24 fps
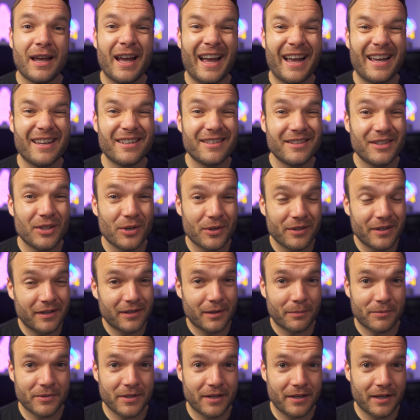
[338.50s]
and you can end
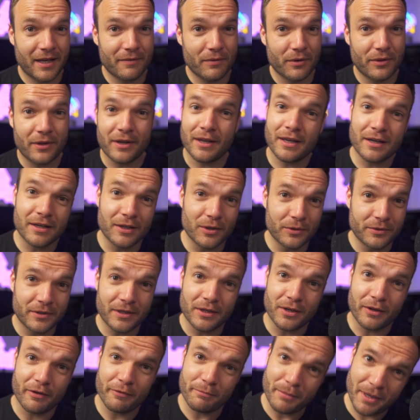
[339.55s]
up selling everything and losing
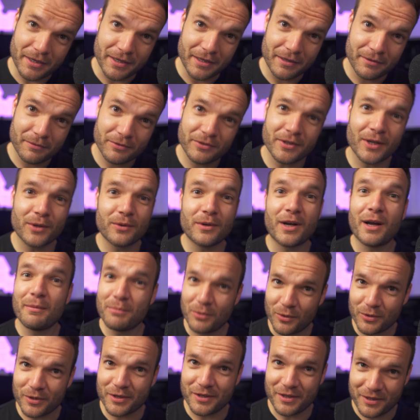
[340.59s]
a lot of money. So I'm
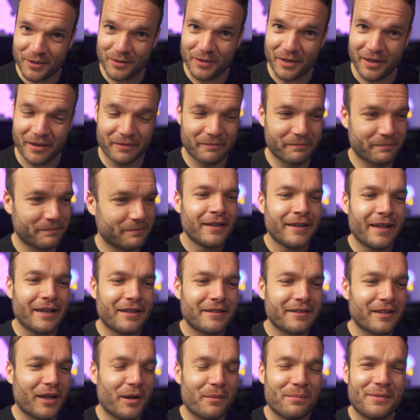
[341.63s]
not going to do that.
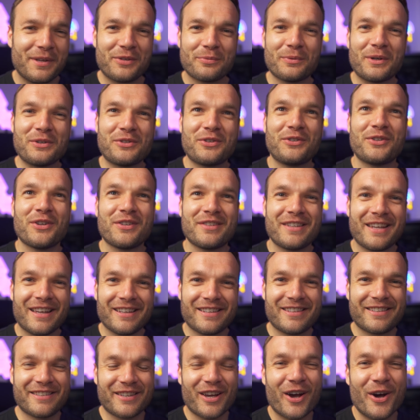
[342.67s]
Next up, this one should just
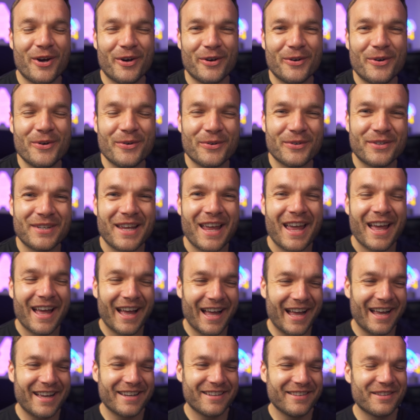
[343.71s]
get sold
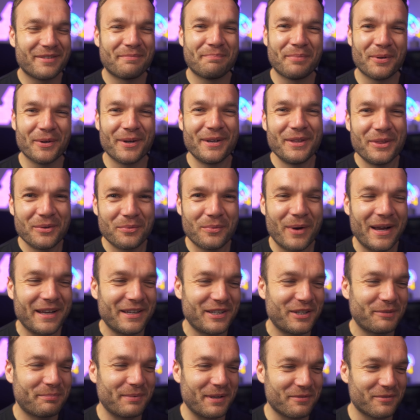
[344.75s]
and put in the
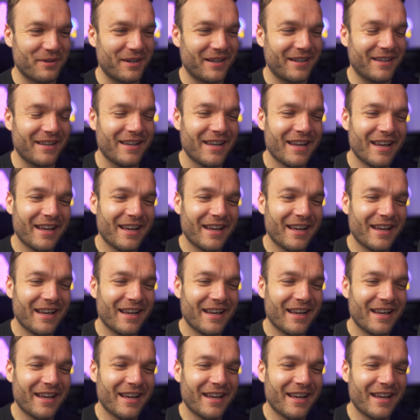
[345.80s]
waste bin, really.